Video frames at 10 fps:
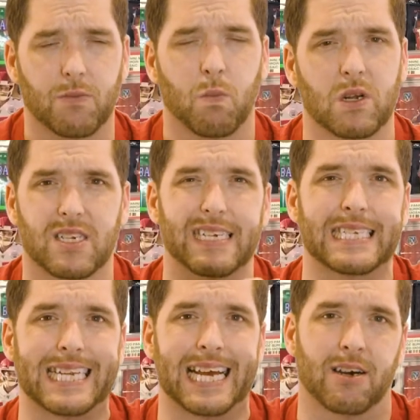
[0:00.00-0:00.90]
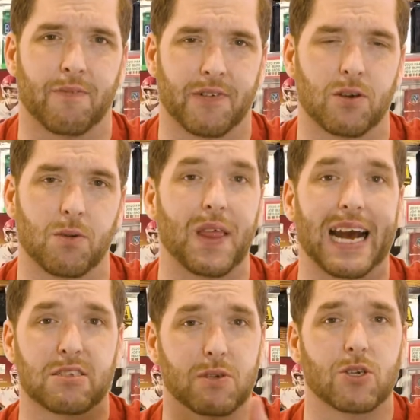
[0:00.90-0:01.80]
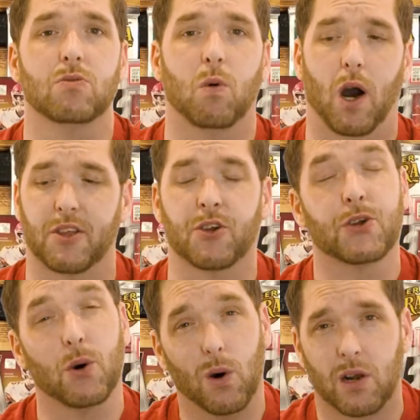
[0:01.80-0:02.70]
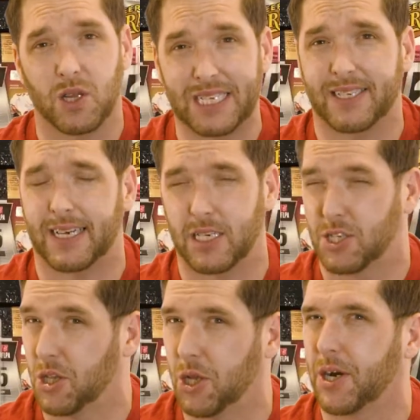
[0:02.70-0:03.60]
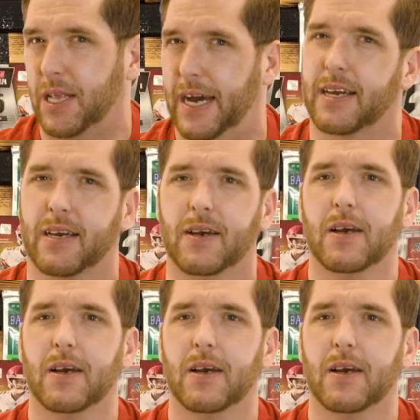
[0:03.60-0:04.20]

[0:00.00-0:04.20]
what's going to stand out for you? That's what you want your listing to look like.